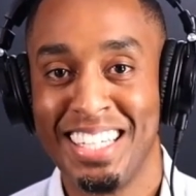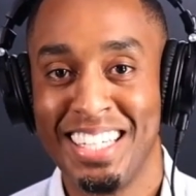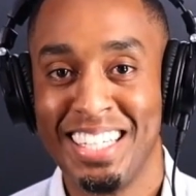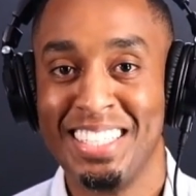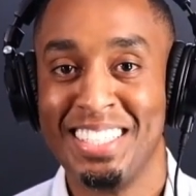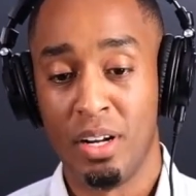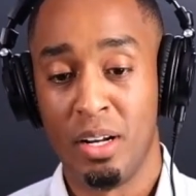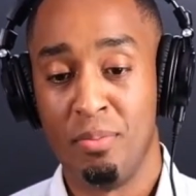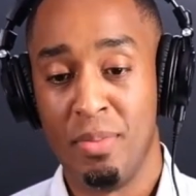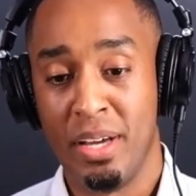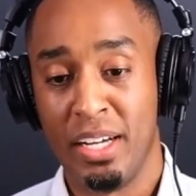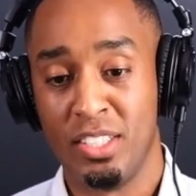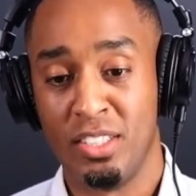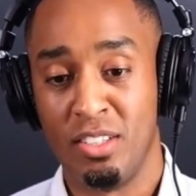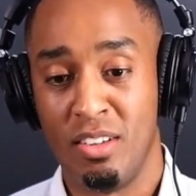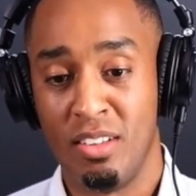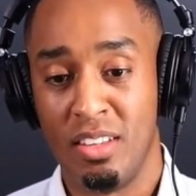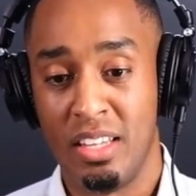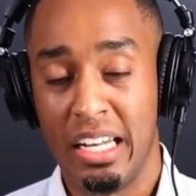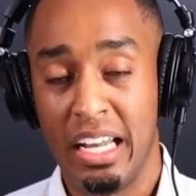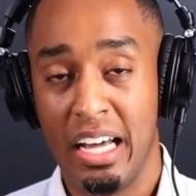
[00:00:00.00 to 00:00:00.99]
I want to make
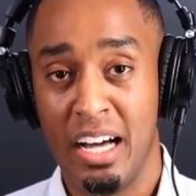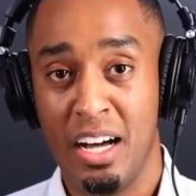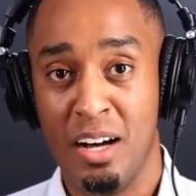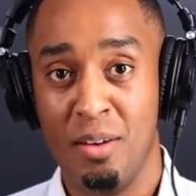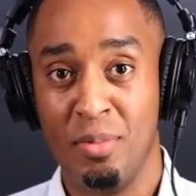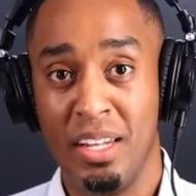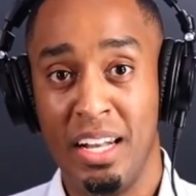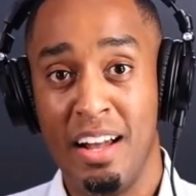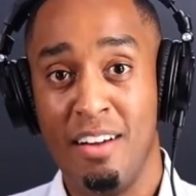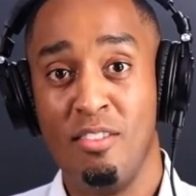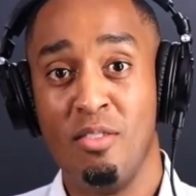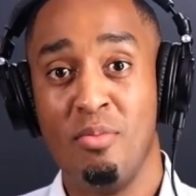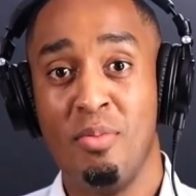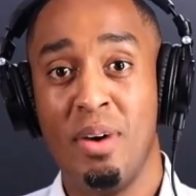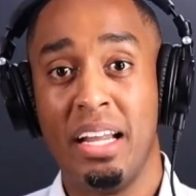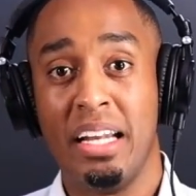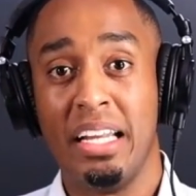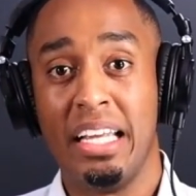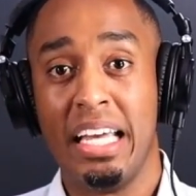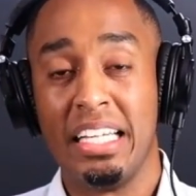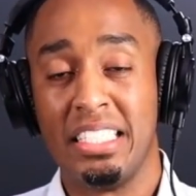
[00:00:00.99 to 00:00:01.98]
sure that that
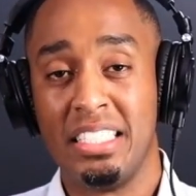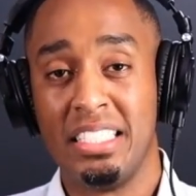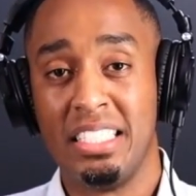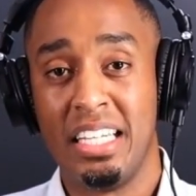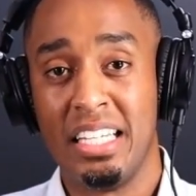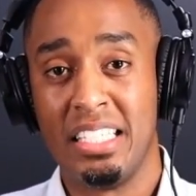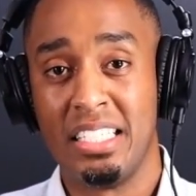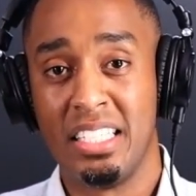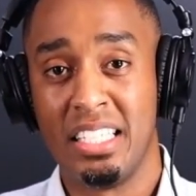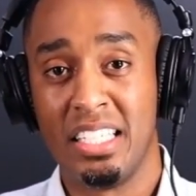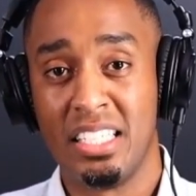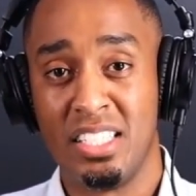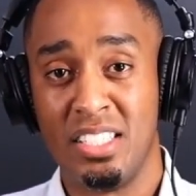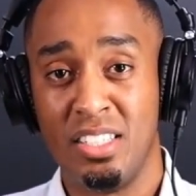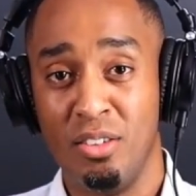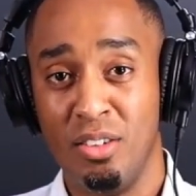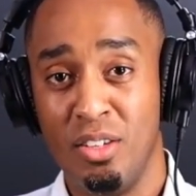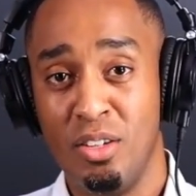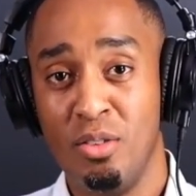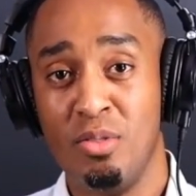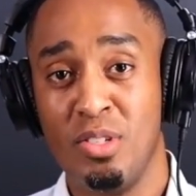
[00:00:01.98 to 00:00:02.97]
everybody has a chance to get to
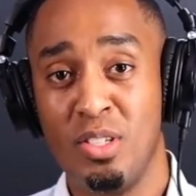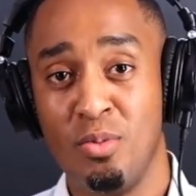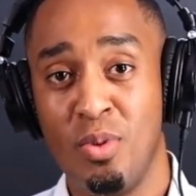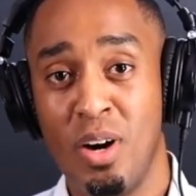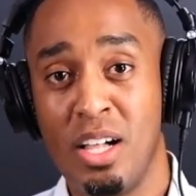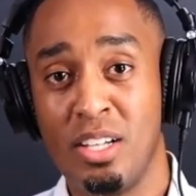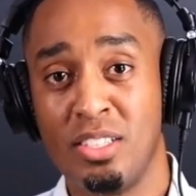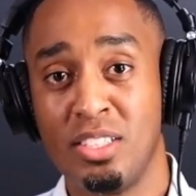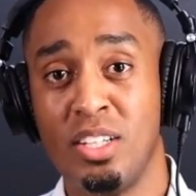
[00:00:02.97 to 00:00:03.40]
know you as well.